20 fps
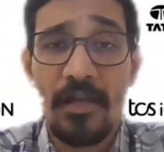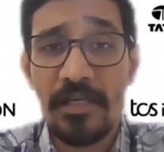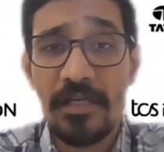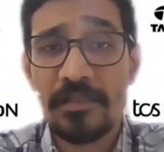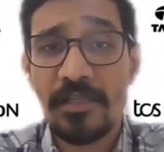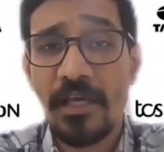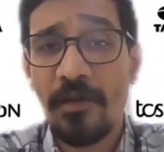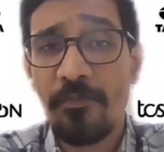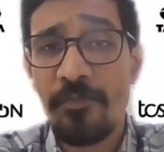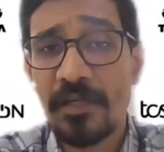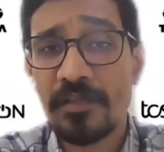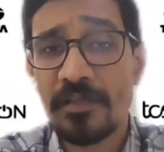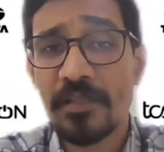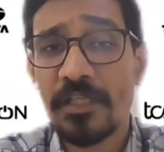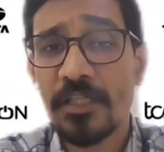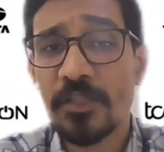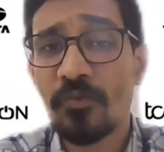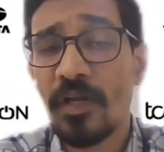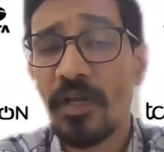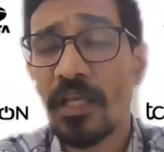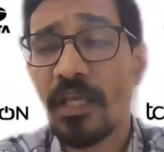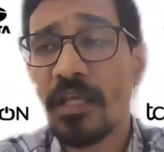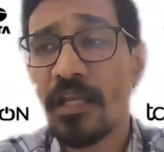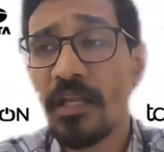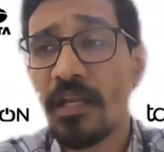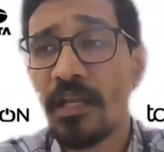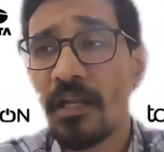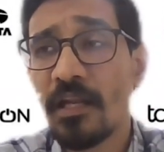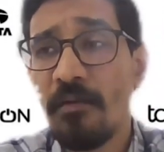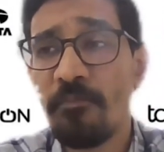Let's say a person is
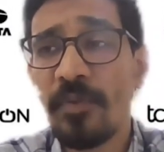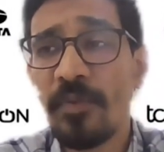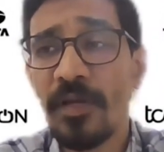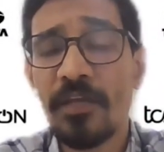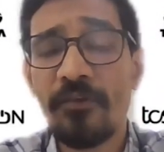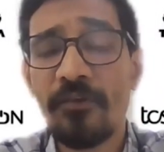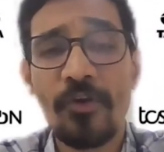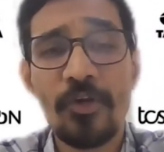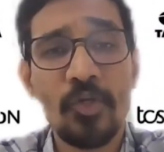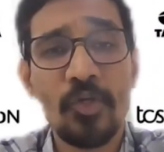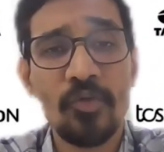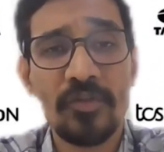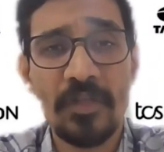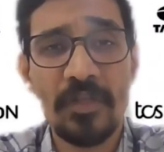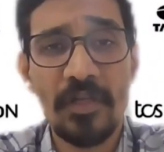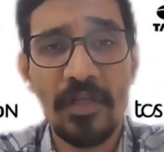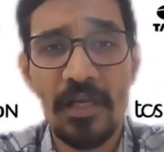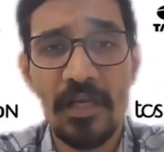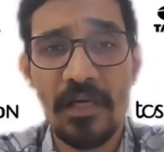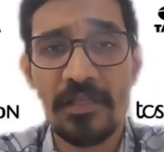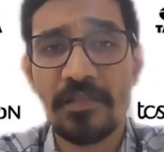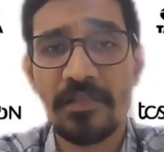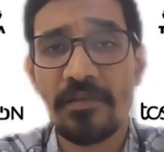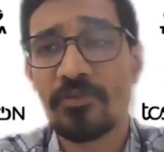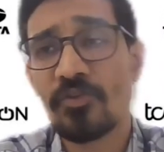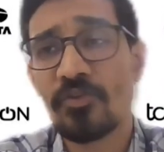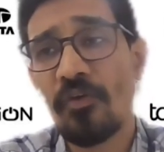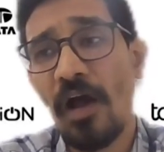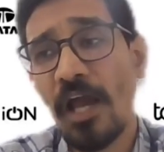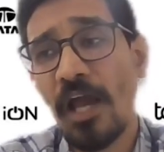working in a company for 2 3 years,
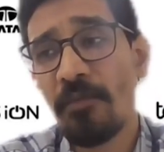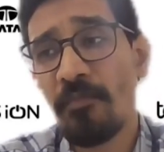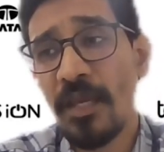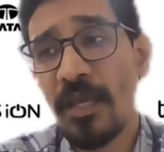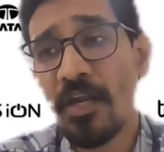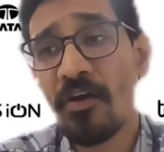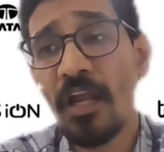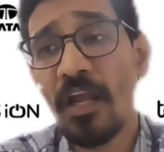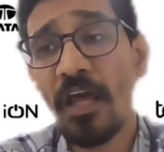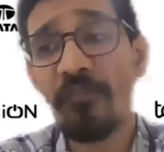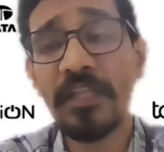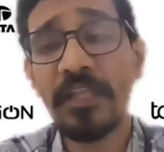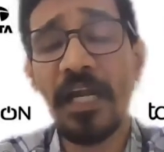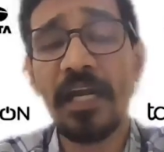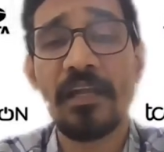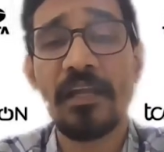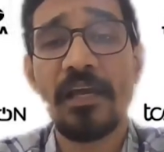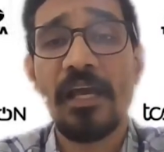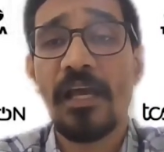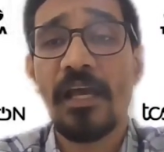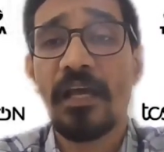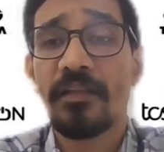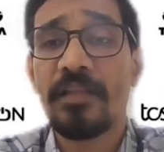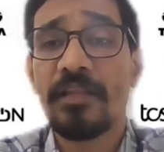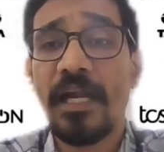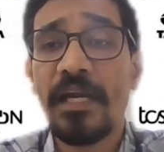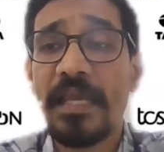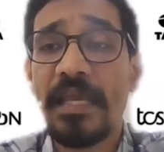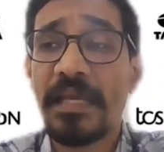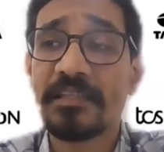so I may not have
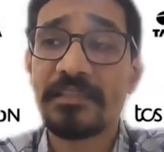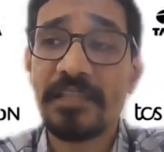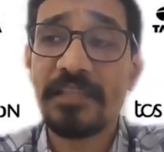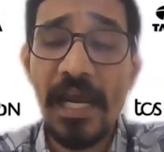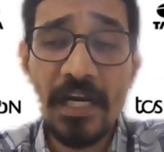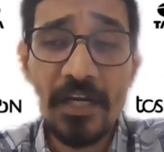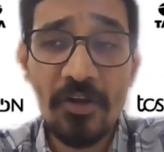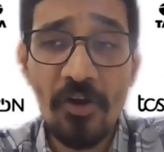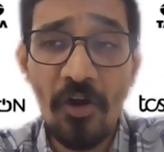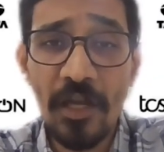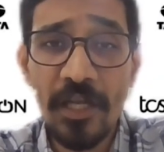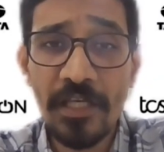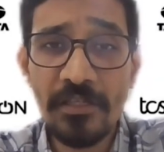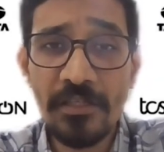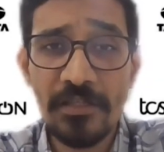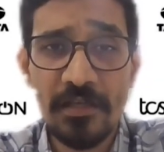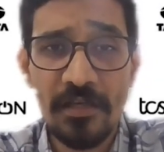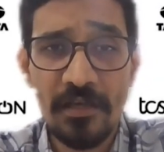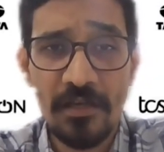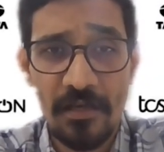that exact knowledge,